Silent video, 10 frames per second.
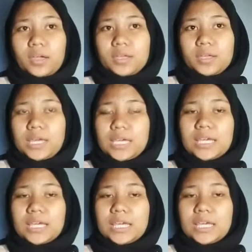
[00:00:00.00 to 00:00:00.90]
he
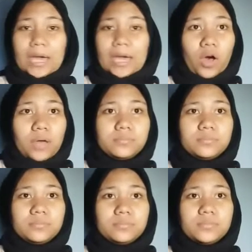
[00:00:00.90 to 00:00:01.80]
came home
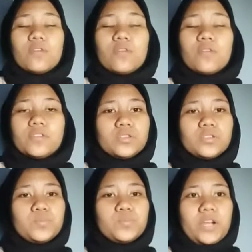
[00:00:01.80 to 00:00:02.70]
without
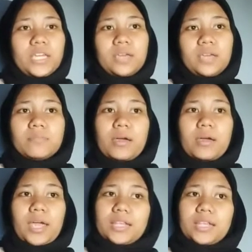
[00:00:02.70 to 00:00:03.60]
bringing
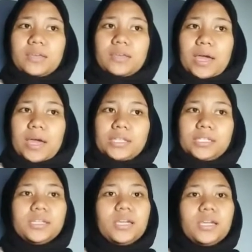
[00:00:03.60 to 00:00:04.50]
any money,
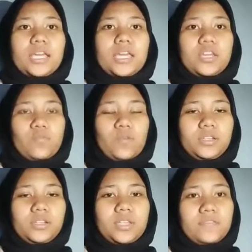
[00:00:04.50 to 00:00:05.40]
he would
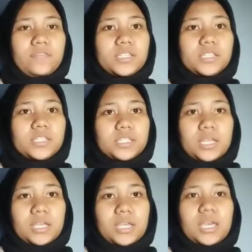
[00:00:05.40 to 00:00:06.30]
definitely
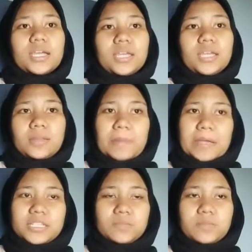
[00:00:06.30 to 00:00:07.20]
get
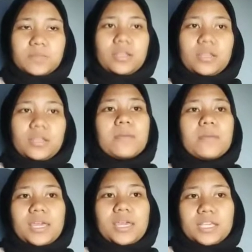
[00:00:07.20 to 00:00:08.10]
punishment by his
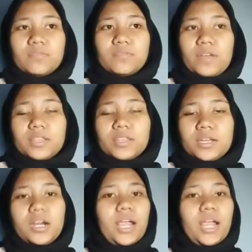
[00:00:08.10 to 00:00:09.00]
father,
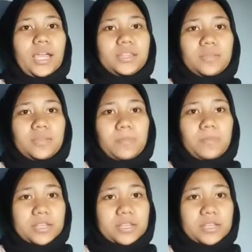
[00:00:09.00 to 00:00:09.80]
and the punishment